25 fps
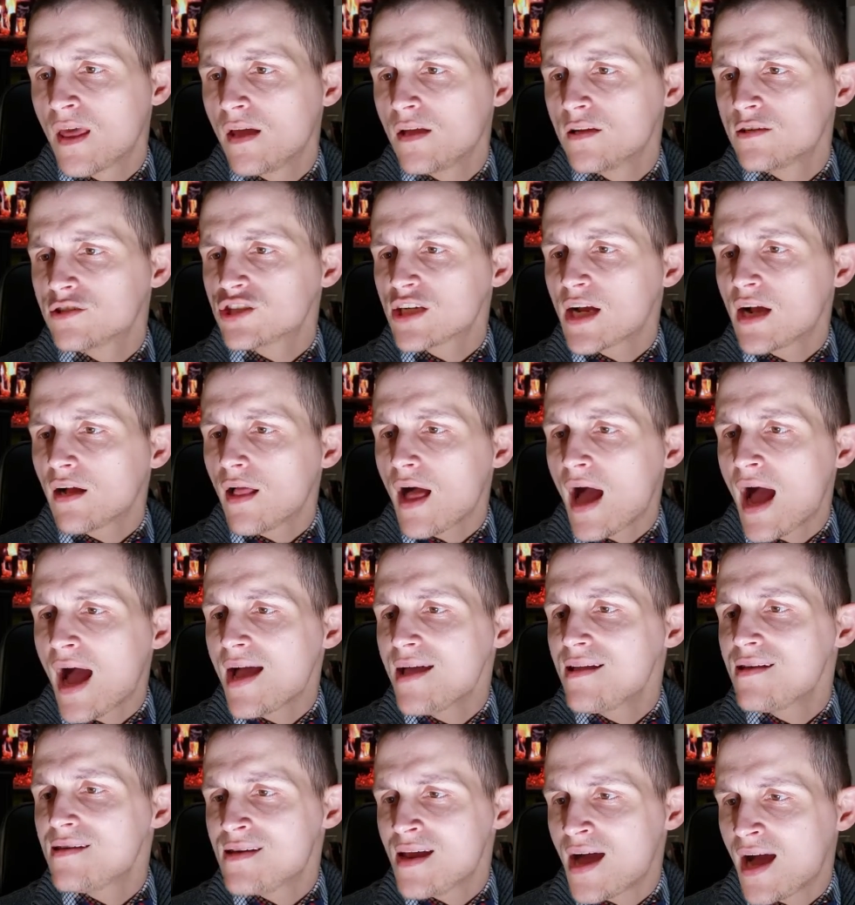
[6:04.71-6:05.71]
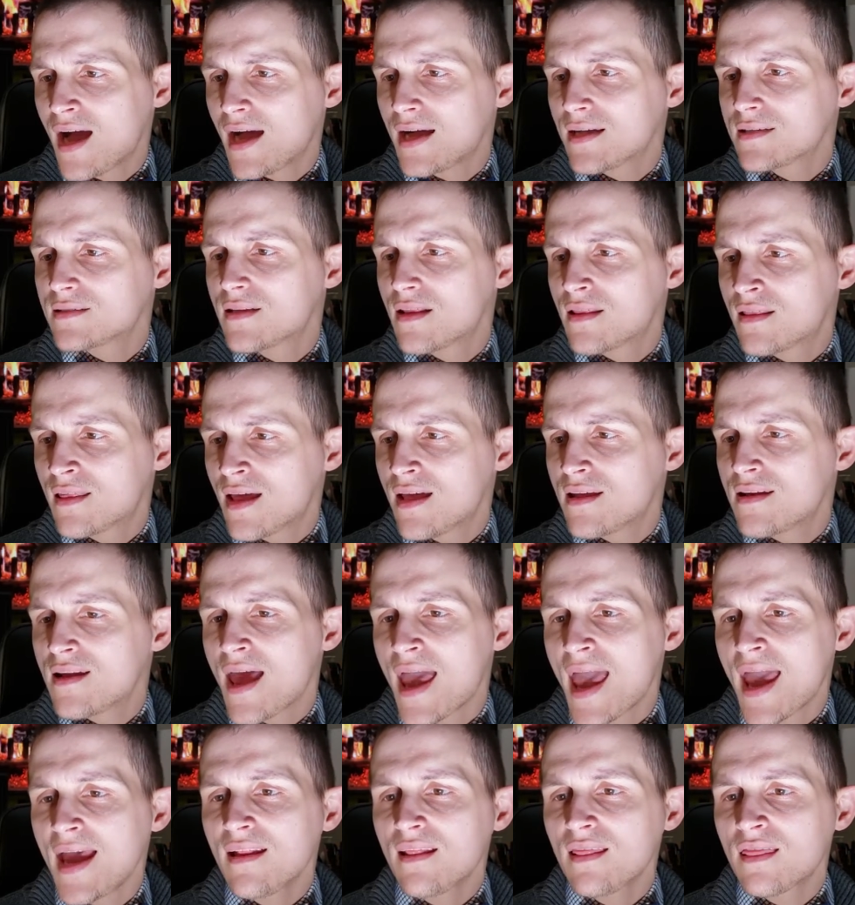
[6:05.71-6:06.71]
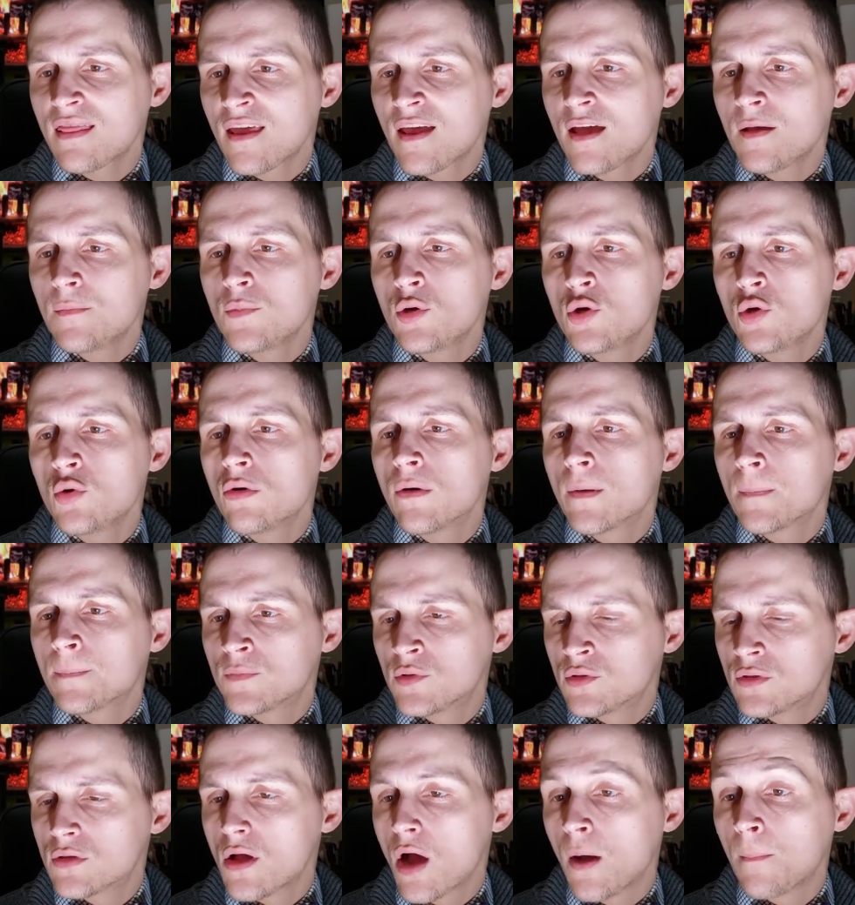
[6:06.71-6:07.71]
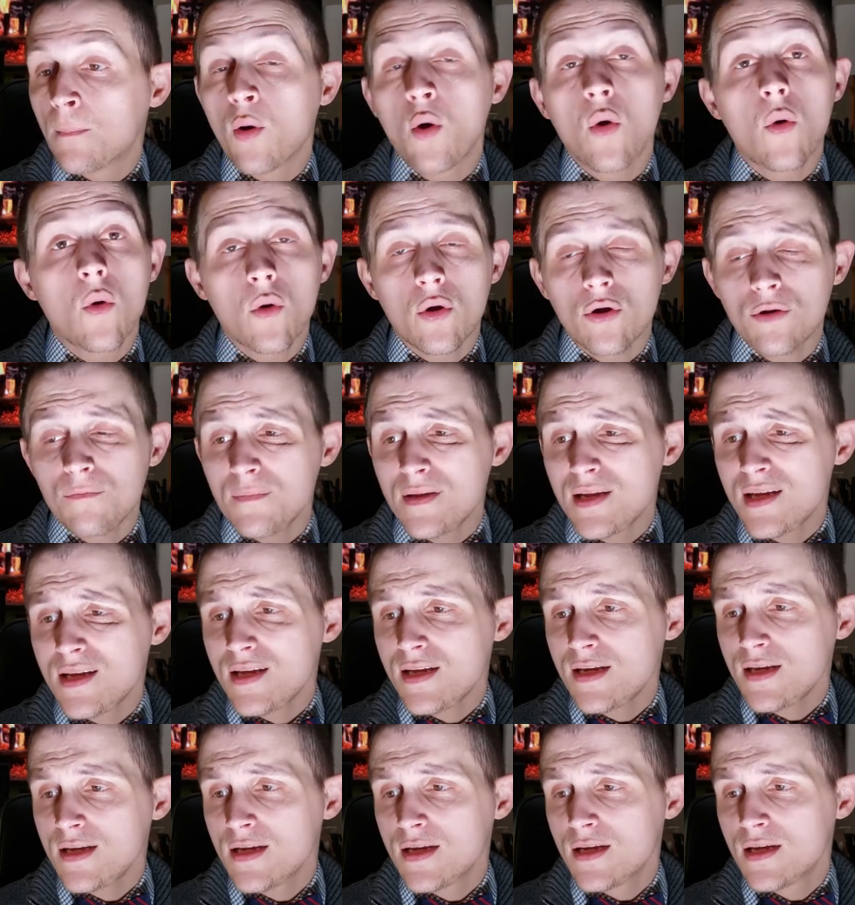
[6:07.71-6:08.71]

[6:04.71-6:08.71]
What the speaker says: Shall I not then hate them who abhor me?